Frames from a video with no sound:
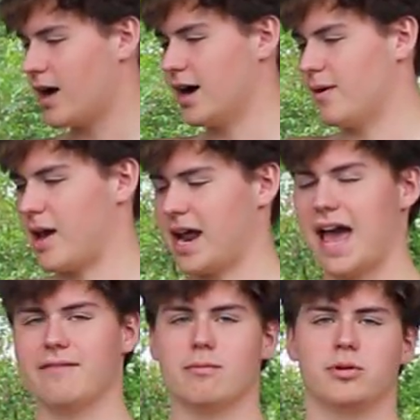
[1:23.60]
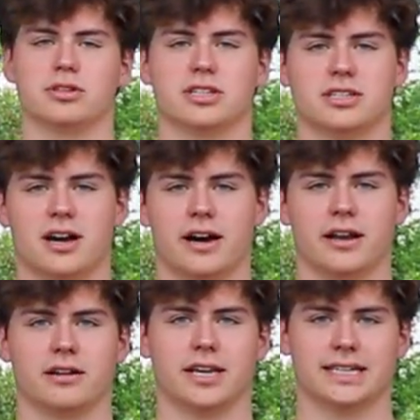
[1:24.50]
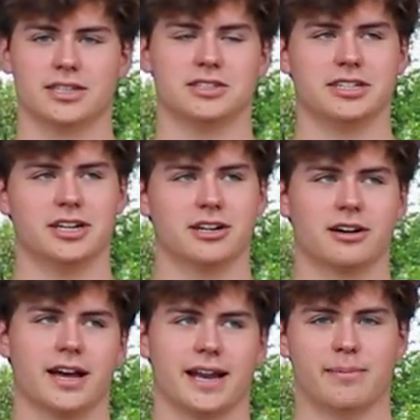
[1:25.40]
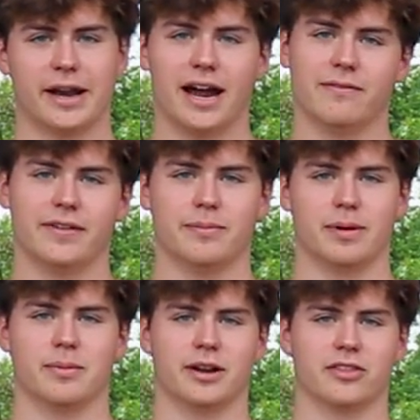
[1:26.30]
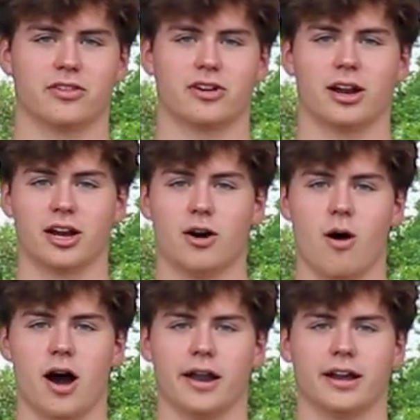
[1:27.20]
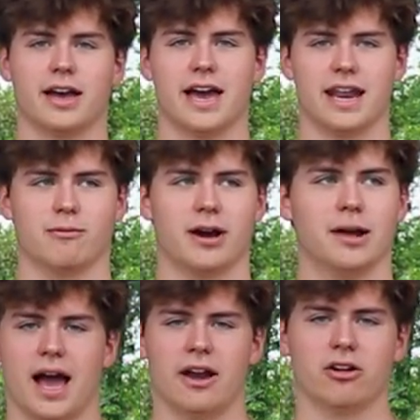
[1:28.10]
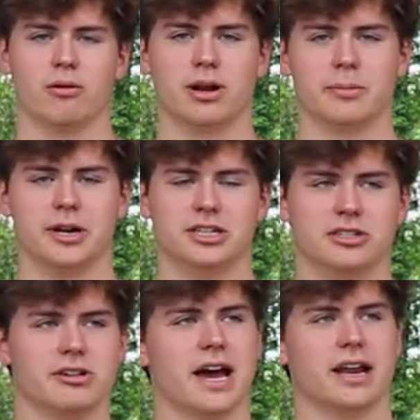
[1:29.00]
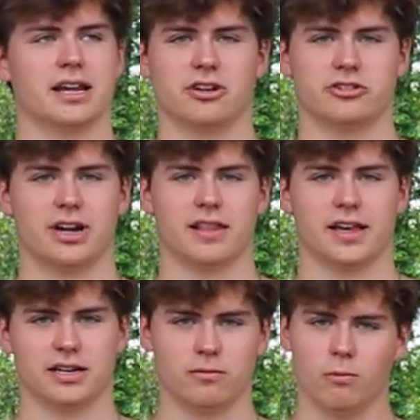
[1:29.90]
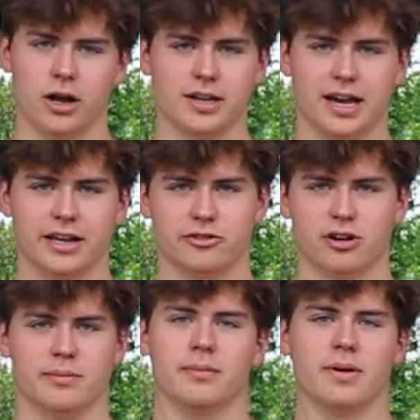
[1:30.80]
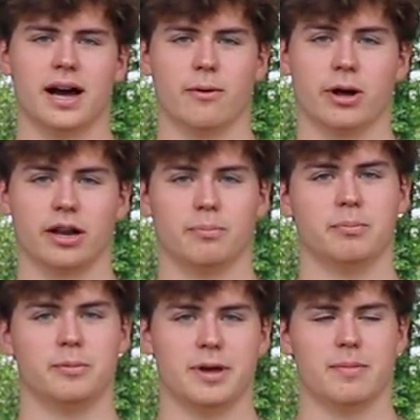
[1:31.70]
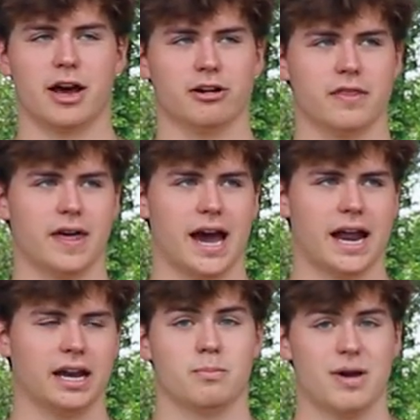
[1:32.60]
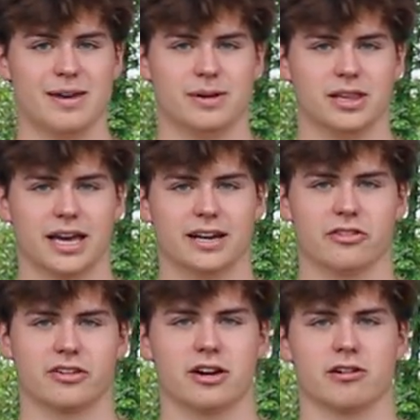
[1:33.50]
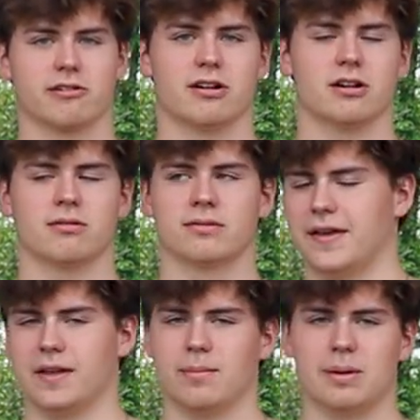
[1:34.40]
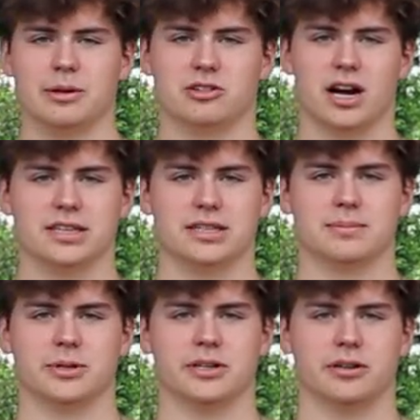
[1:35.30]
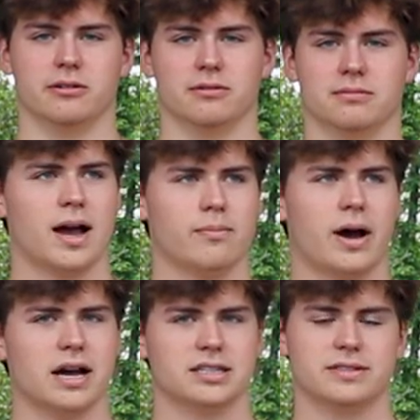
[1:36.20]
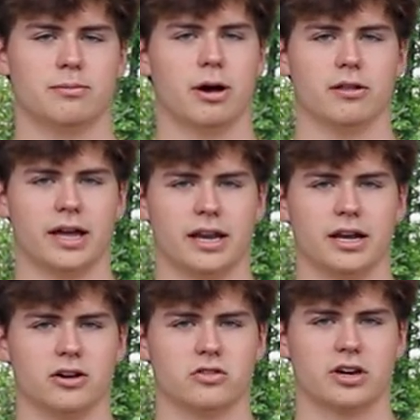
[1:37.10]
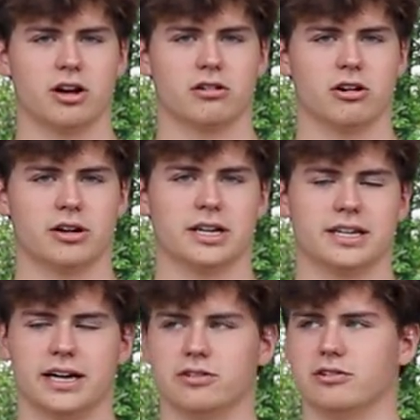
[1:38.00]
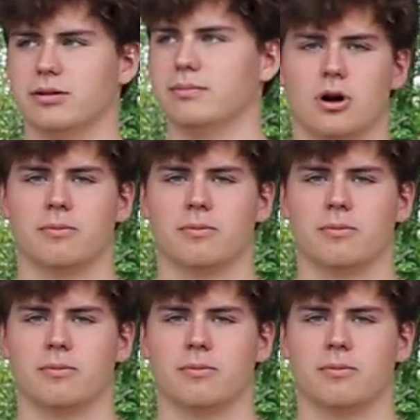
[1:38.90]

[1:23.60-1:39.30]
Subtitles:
And I haven't put this on yet this year, and it might not fit me, but it's gonna go on anyway. I don't know what I'm gonna do yet. Yesterday I landed one tantrum. I wanna be better at that. Maybe land a scarecrow, and then maybe try something new. I'm positive about landing a scarecrow and a tantrum.